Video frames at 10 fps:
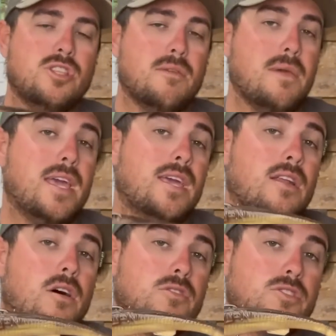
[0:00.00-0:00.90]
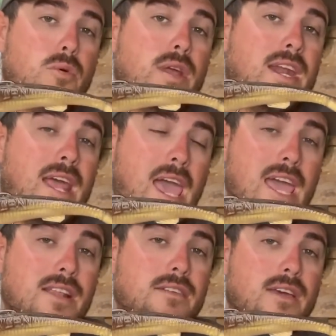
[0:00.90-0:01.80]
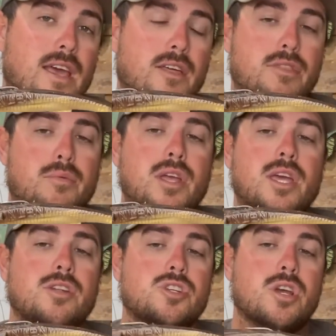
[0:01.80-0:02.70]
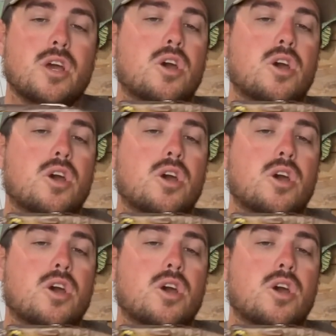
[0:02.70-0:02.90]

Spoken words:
They make it also in an 8 and a 3-inch.